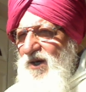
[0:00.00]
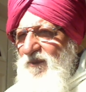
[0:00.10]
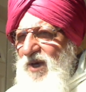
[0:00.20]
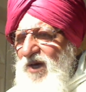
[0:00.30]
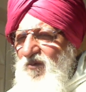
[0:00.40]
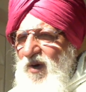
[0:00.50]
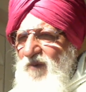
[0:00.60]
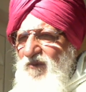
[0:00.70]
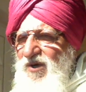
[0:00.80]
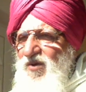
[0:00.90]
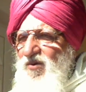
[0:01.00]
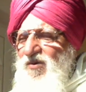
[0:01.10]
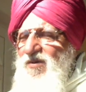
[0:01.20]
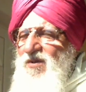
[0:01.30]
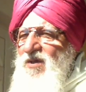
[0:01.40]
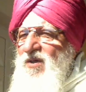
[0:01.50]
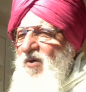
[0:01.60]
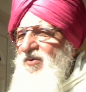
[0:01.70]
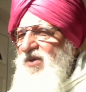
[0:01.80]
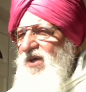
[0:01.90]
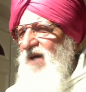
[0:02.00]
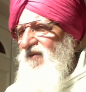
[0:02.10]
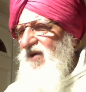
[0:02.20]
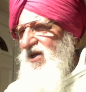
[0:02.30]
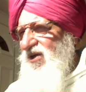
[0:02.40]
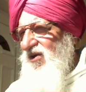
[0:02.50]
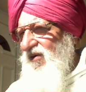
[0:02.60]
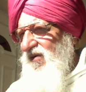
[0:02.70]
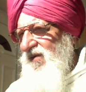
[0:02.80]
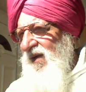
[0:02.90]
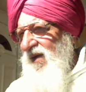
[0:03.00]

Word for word: I make one video on the average, you know